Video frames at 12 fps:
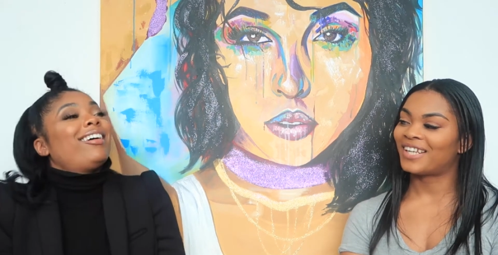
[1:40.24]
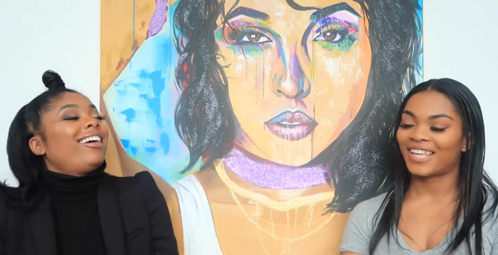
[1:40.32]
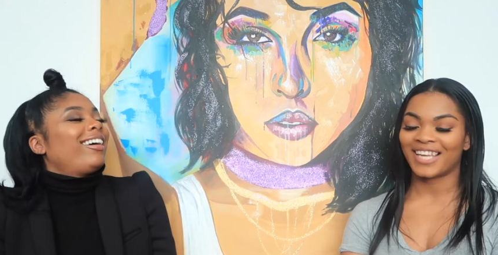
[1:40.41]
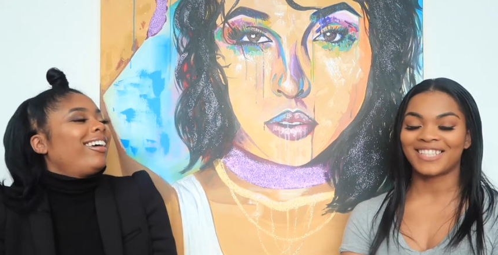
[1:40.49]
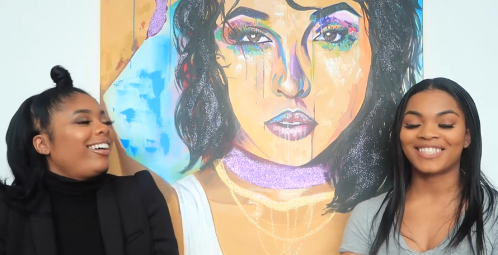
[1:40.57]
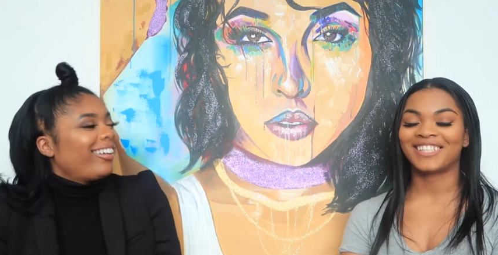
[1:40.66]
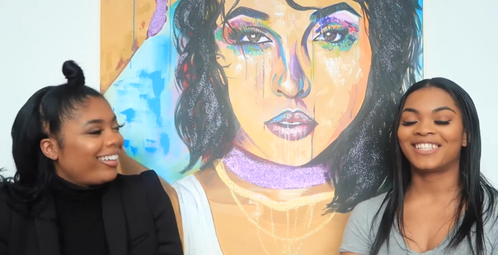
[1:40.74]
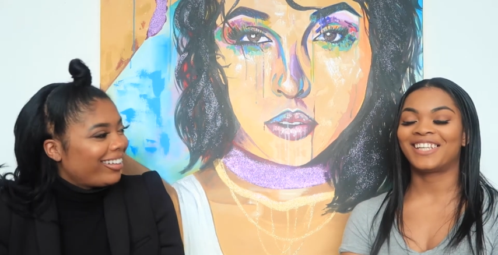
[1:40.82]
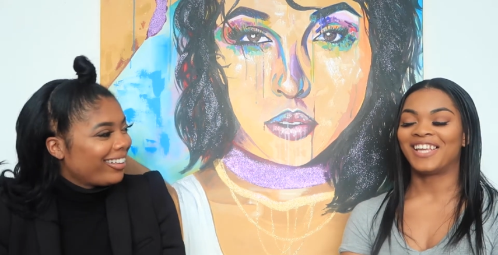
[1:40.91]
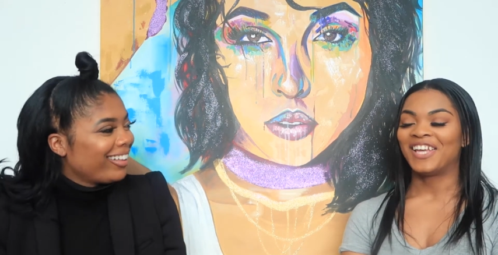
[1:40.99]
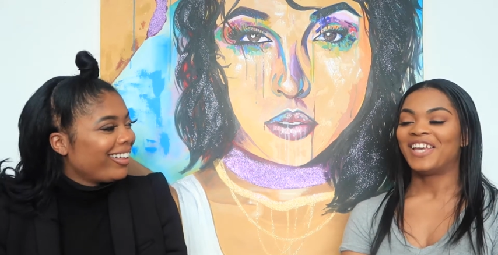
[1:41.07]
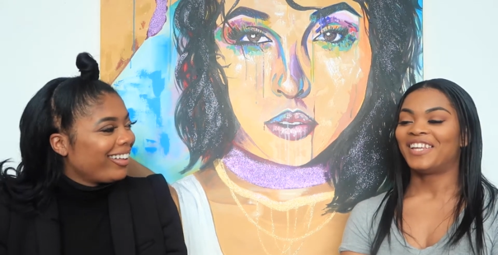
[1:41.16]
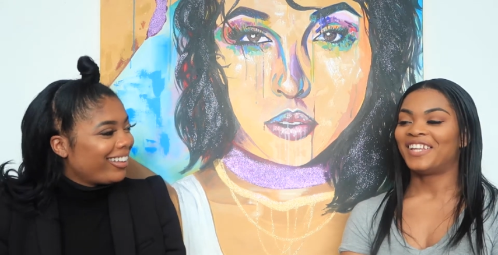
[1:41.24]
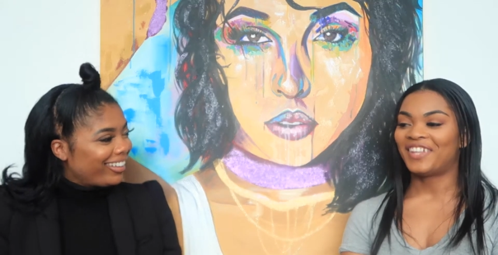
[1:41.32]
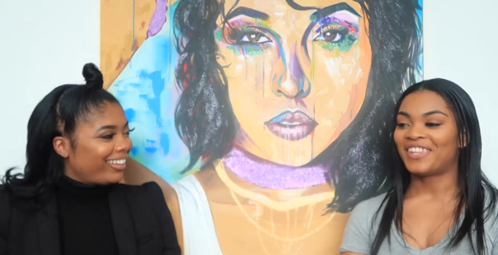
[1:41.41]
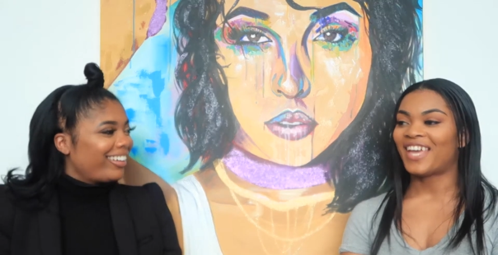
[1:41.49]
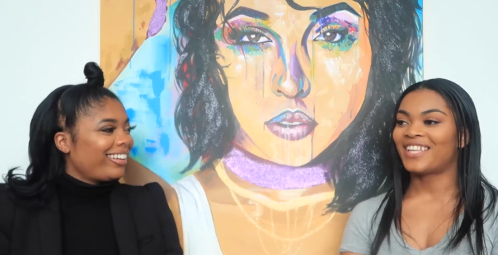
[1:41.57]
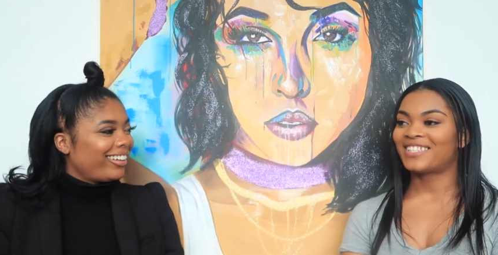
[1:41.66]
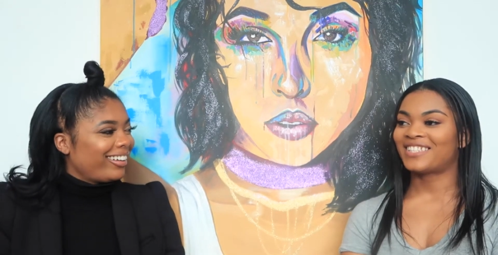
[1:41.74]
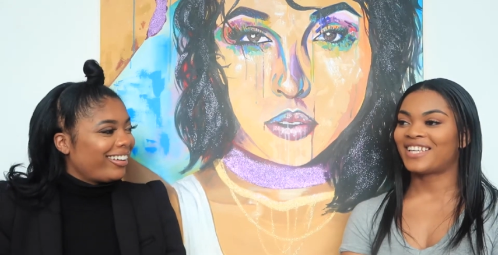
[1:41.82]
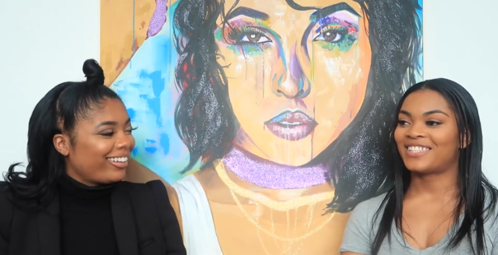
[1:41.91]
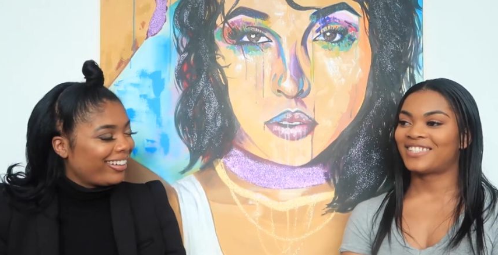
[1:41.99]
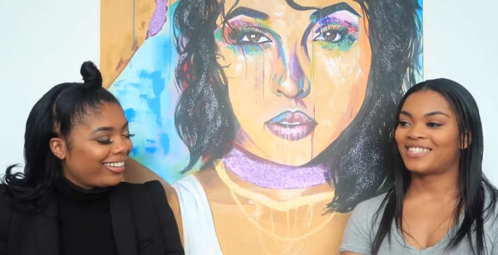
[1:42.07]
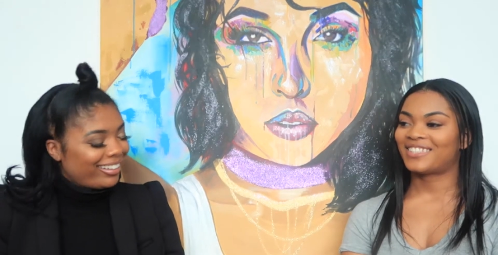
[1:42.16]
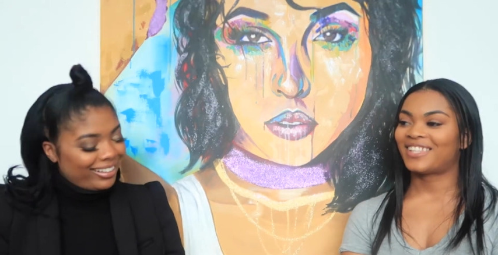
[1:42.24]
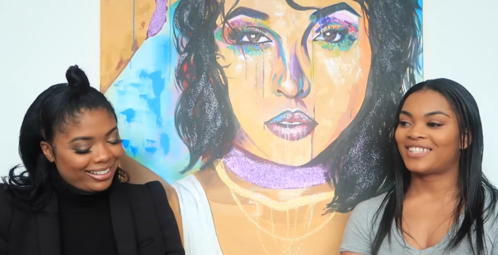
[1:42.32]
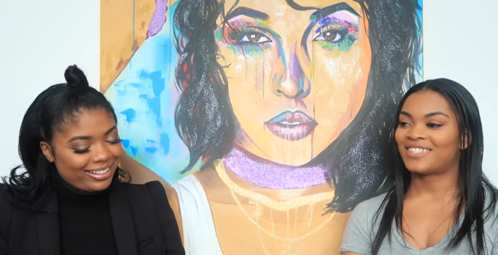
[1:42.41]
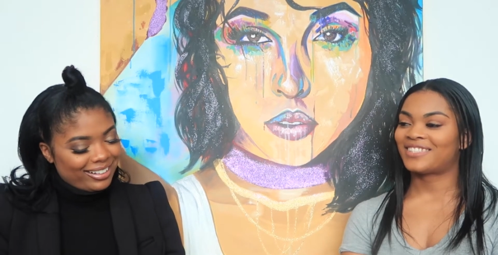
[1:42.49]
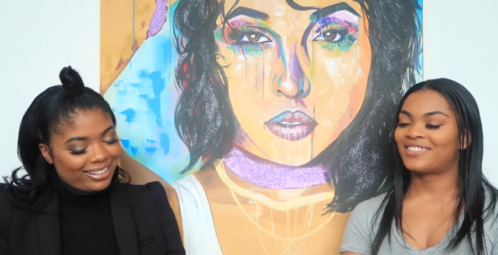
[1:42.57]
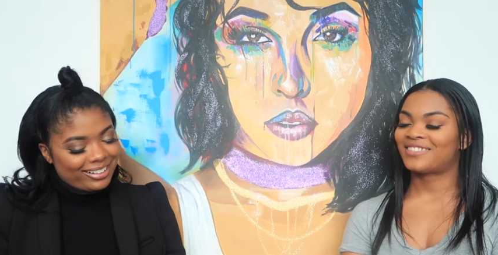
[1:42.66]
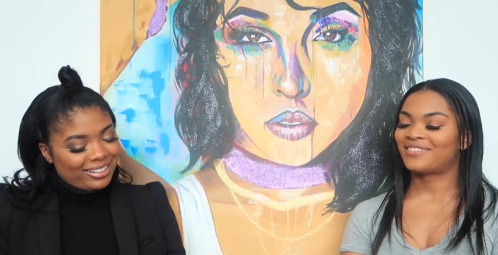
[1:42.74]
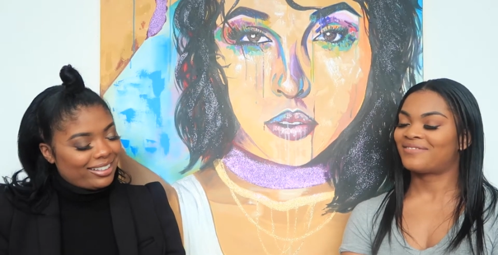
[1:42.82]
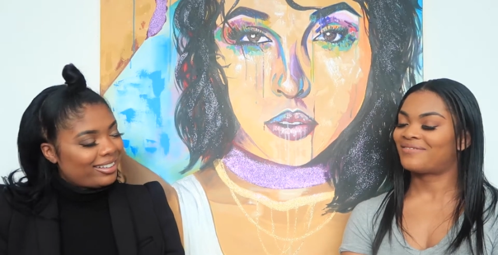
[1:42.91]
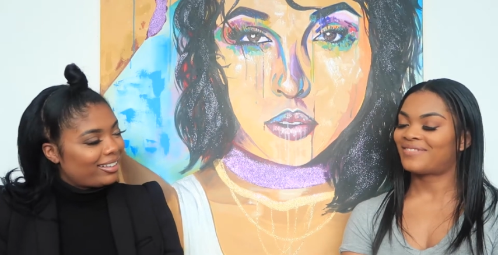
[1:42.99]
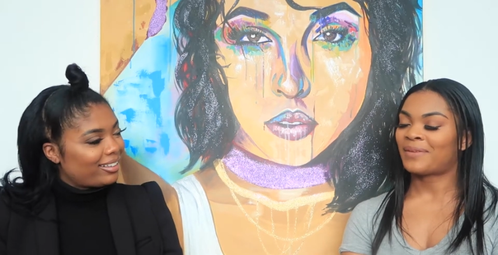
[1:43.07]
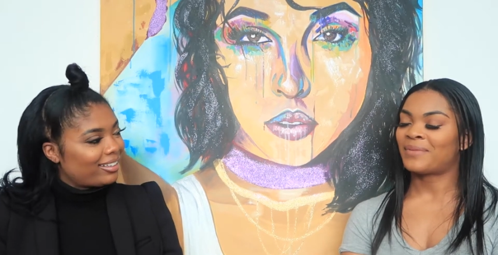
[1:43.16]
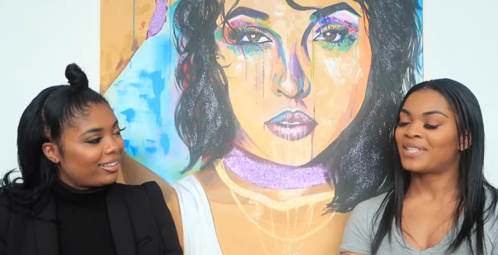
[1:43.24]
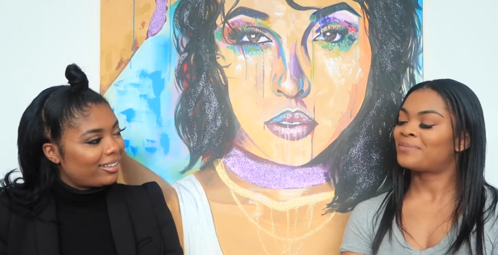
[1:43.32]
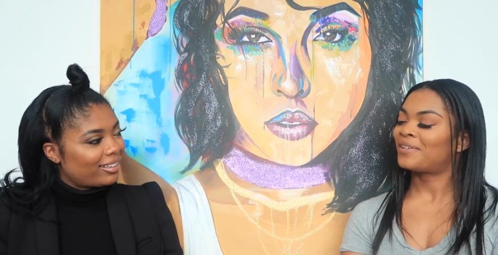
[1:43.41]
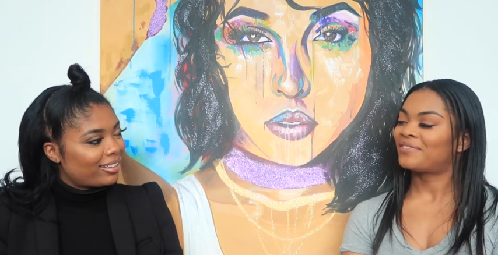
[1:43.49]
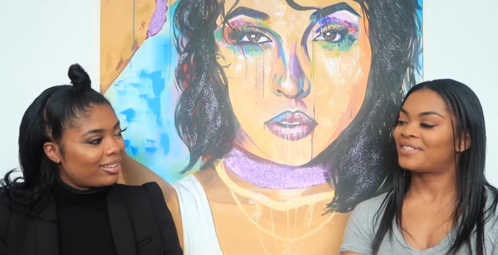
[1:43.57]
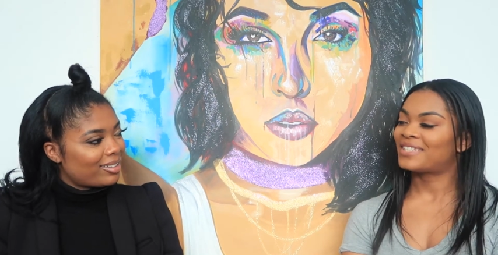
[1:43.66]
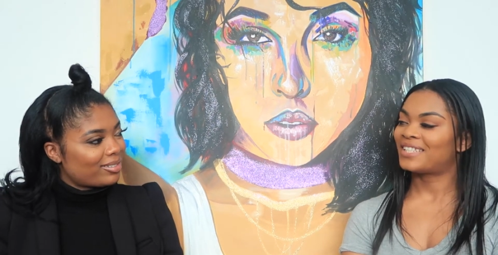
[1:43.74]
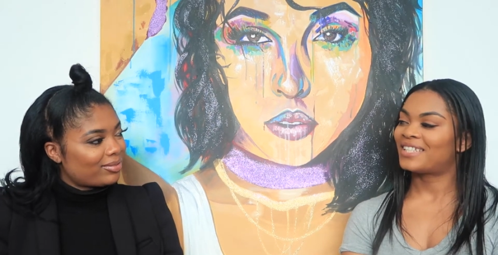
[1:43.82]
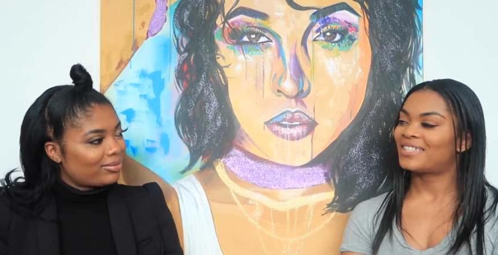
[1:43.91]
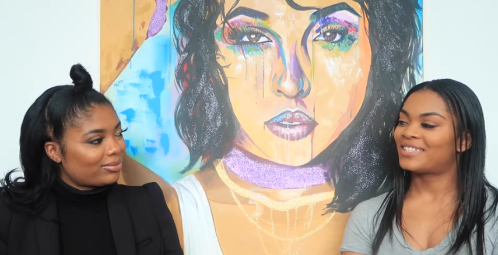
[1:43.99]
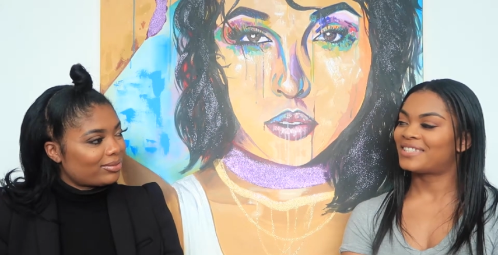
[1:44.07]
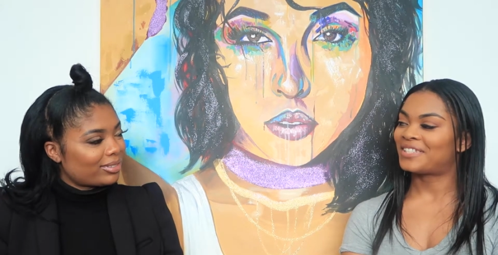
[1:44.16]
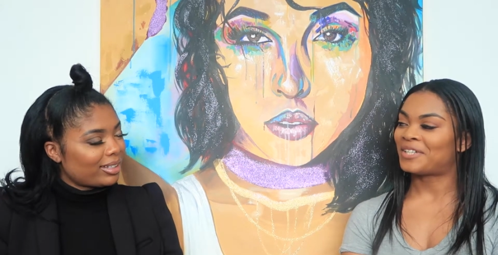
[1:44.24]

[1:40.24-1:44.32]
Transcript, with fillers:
Speaker 1: of dedication. no, that's that's that's that makes perfect sense.